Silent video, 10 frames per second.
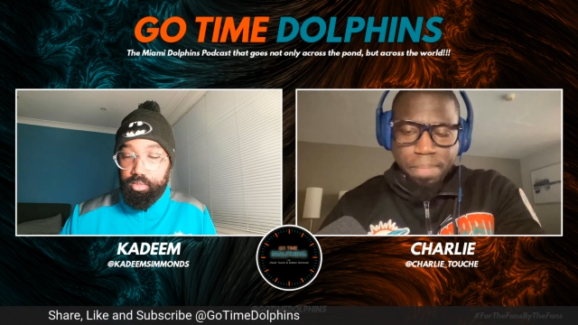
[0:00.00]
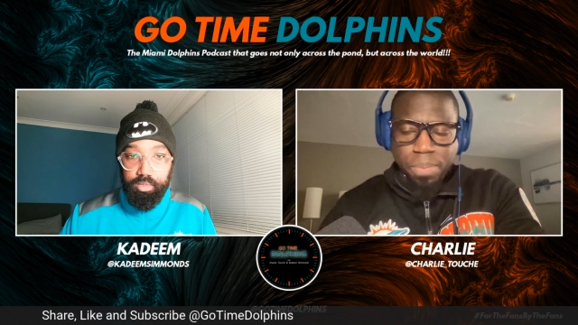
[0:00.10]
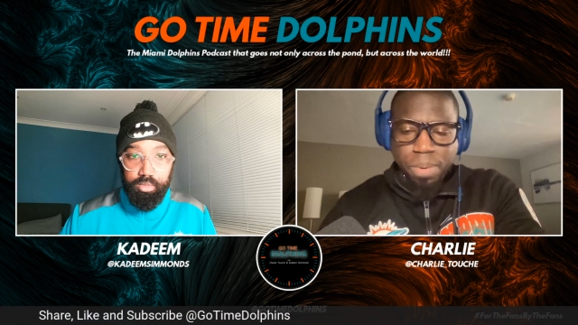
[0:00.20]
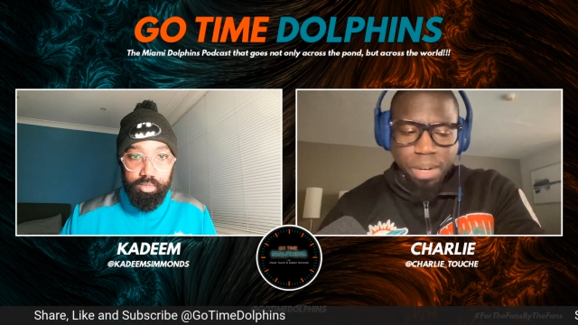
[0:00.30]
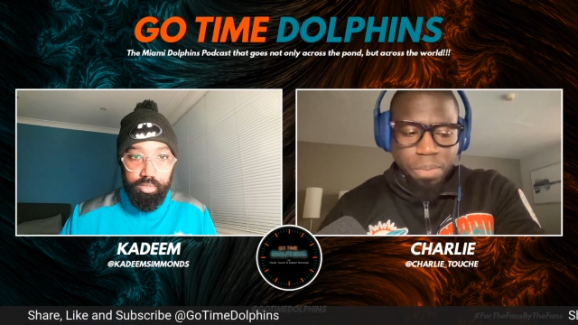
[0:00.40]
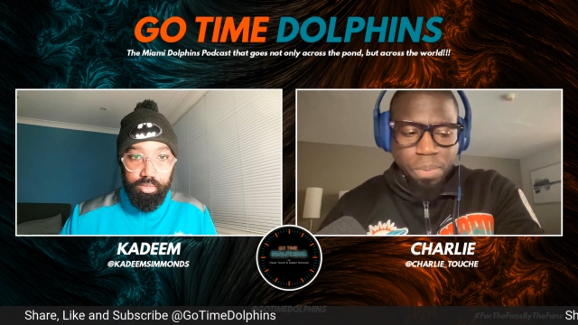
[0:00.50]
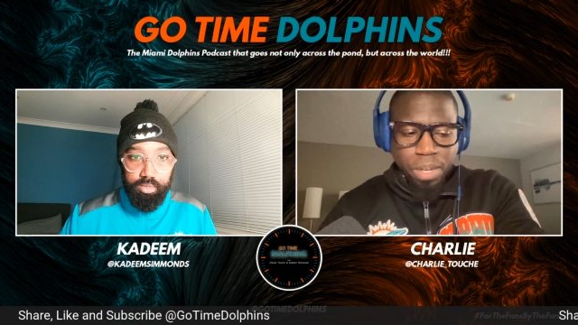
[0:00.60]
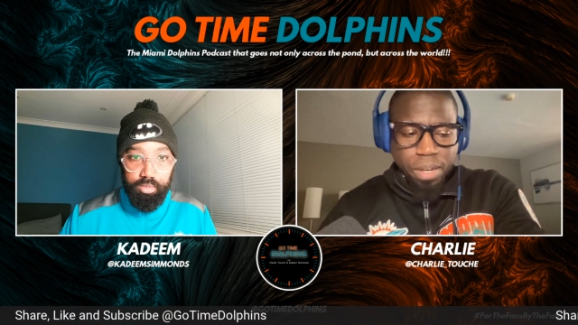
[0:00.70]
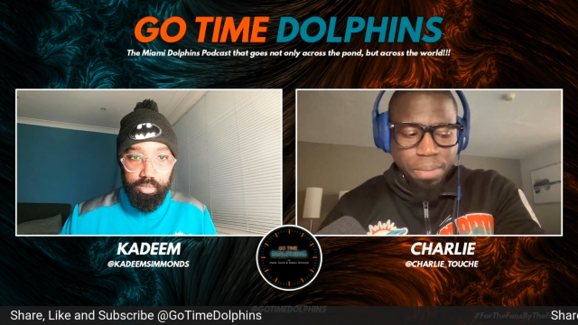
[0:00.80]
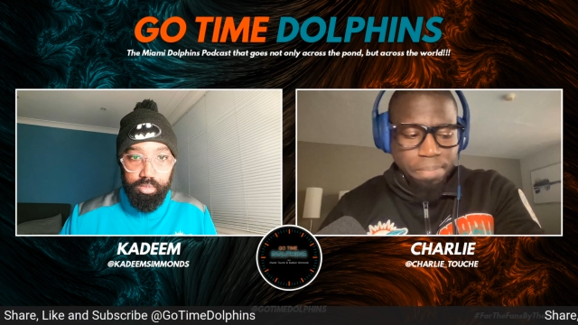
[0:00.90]
Speaker 1: But whatever, we
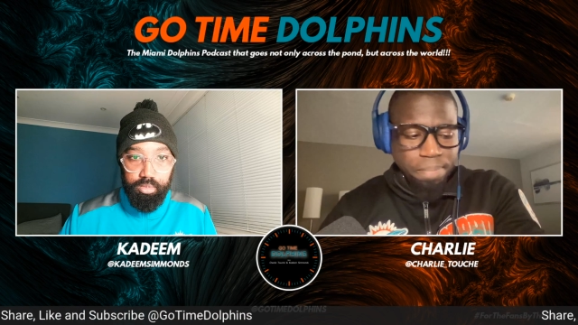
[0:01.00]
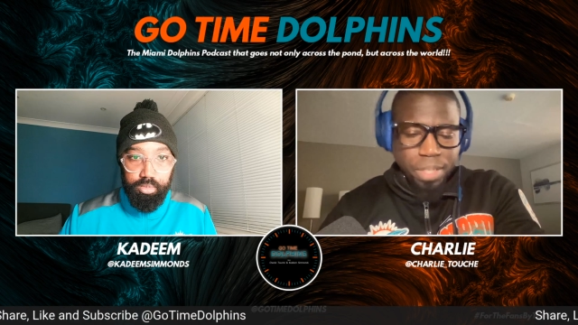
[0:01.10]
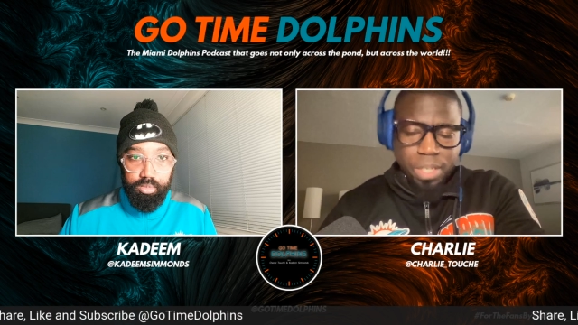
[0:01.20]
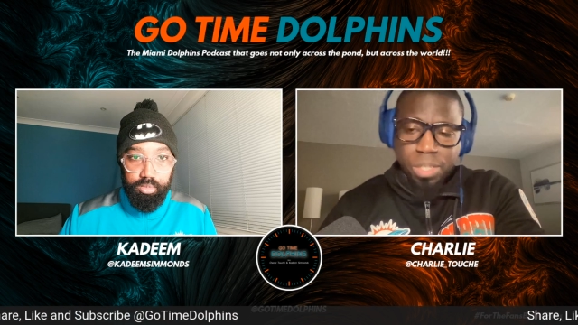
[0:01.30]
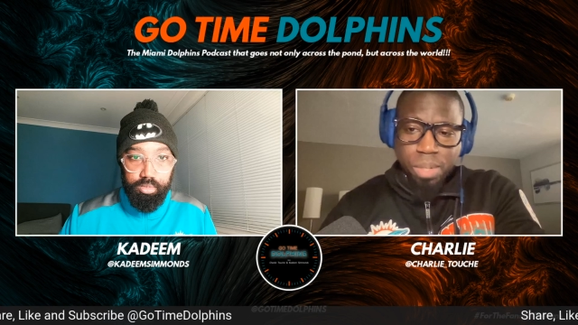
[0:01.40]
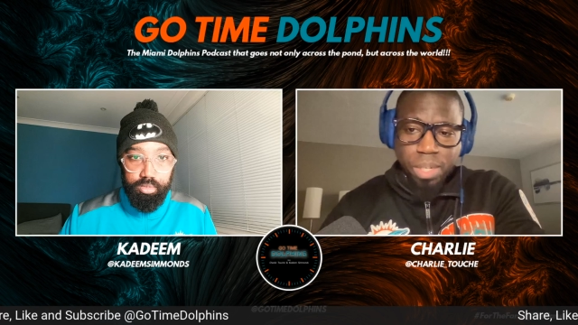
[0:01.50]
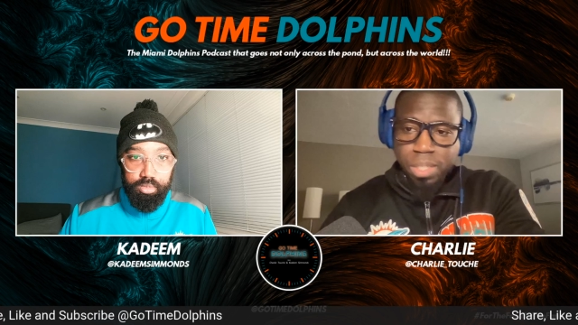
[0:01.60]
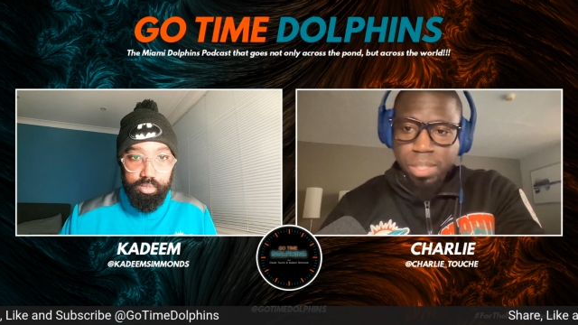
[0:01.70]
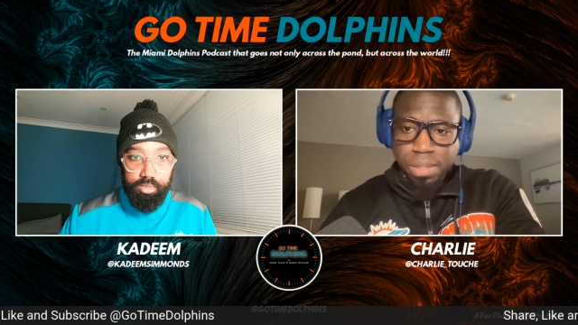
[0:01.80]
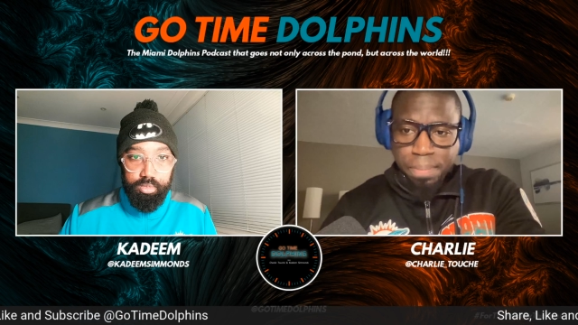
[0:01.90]
here. It is what it is.